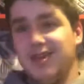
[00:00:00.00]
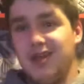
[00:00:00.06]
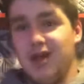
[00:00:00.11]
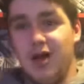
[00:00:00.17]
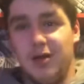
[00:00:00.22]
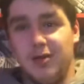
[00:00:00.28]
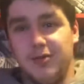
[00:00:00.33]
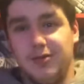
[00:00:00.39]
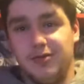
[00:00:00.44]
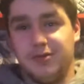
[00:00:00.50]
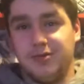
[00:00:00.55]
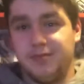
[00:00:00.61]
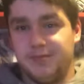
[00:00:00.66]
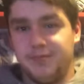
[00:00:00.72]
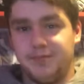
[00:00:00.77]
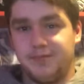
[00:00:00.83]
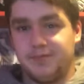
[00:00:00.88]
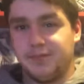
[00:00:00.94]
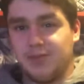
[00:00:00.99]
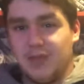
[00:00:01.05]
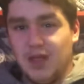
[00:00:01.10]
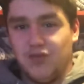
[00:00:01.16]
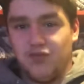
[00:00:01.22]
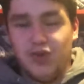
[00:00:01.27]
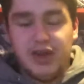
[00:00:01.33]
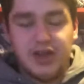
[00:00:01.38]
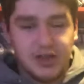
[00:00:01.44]
And
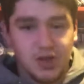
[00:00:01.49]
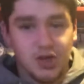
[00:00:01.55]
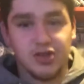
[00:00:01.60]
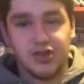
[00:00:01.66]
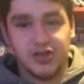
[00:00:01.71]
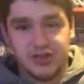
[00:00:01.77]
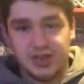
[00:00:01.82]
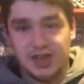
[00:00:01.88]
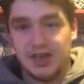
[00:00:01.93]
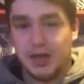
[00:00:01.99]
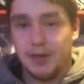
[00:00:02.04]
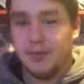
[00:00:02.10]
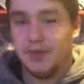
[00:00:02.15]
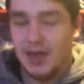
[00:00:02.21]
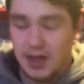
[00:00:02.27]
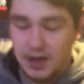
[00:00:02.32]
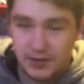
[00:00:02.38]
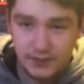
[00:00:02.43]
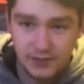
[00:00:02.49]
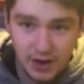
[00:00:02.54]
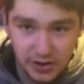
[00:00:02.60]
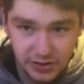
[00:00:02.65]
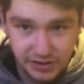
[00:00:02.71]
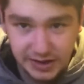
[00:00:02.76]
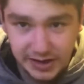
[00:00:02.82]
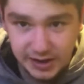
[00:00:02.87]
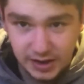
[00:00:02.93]
it's really good to see him get his
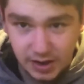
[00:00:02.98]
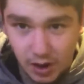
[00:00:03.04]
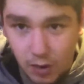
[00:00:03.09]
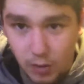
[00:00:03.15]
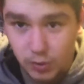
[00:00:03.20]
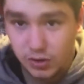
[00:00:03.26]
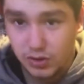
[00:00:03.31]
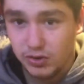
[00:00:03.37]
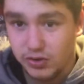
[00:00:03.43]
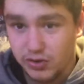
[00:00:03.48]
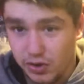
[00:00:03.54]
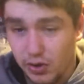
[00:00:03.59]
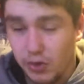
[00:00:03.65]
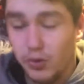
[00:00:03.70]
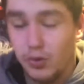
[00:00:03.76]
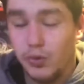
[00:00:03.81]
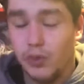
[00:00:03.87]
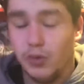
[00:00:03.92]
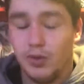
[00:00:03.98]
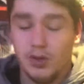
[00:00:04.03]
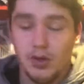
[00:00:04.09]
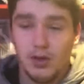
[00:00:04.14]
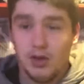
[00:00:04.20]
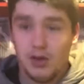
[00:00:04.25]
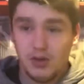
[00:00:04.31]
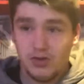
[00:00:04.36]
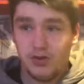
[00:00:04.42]
first league goal. Two
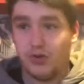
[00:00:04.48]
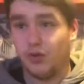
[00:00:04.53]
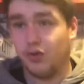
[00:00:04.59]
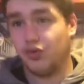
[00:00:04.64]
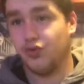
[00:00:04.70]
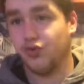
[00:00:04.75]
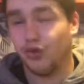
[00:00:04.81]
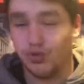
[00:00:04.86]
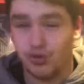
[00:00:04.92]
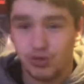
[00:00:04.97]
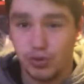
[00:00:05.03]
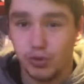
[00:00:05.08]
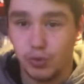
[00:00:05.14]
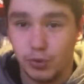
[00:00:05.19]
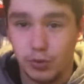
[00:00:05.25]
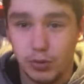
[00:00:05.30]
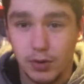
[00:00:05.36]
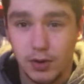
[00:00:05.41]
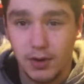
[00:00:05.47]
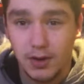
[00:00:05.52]
crucial